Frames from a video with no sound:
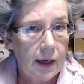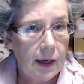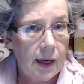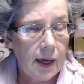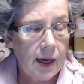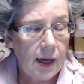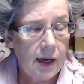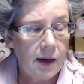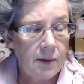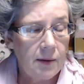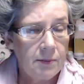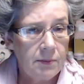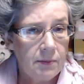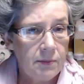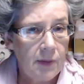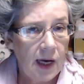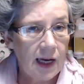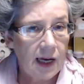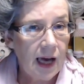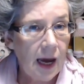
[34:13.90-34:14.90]

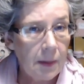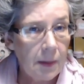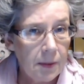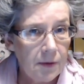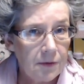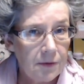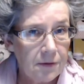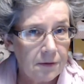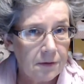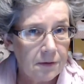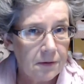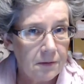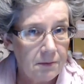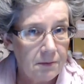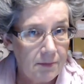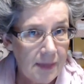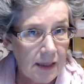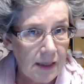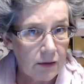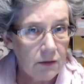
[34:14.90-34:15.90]
a cup of
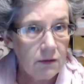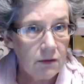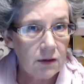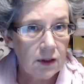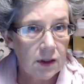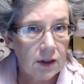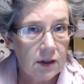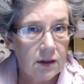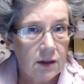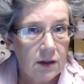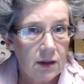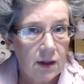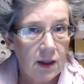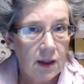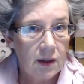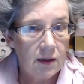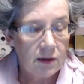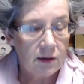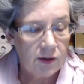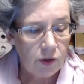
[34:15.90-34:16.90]
milk
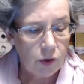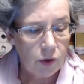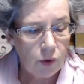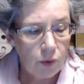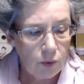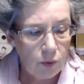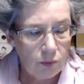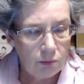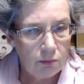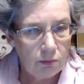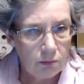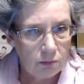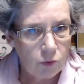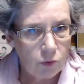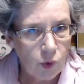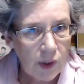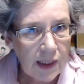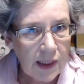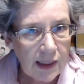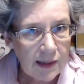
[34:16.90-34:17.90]
to
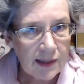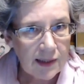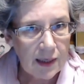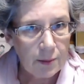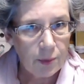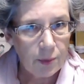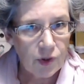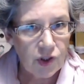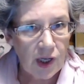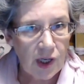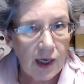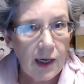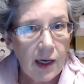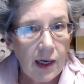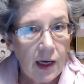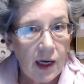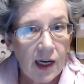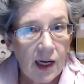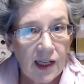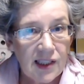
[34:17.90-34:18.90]
drinking temperature
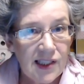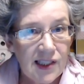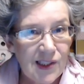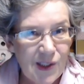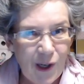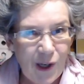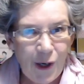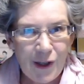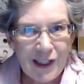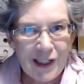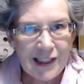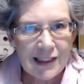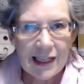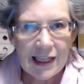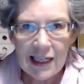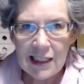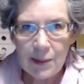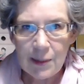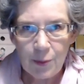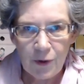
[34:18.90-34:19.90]
and stir in a
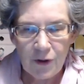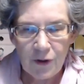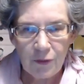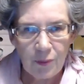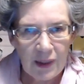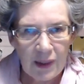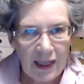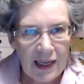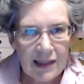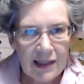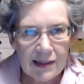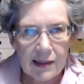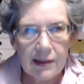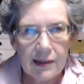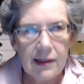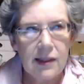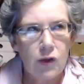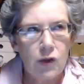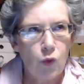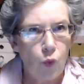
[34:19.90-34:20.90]
teaspoon of
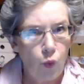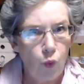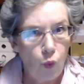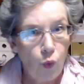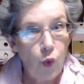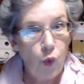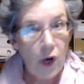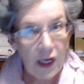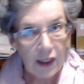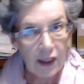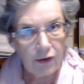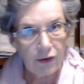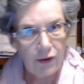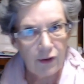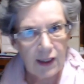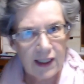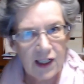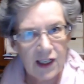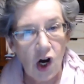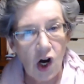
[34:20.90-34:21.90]
molasses, it's really,
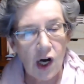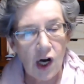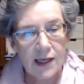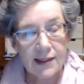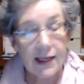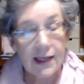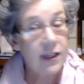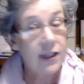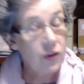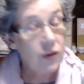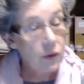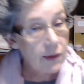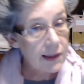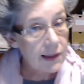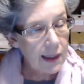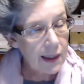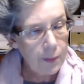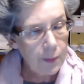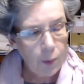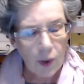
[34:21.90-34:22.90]
really nice. And you'll
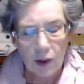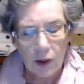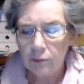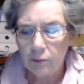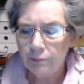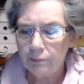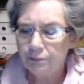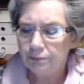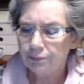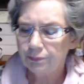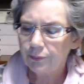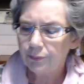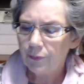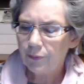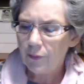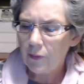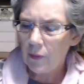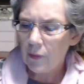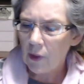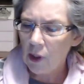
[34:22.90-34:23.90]
sleep well.
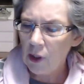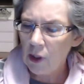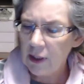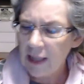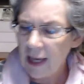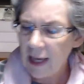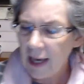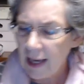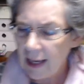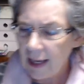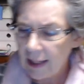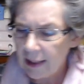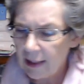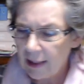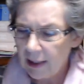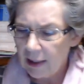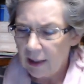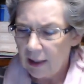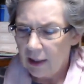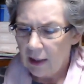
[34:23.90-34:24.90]
Okay.
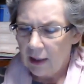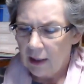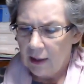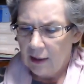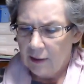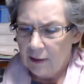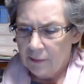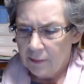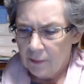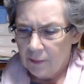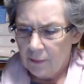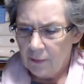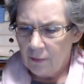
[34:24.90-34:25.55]
Mm-hmm.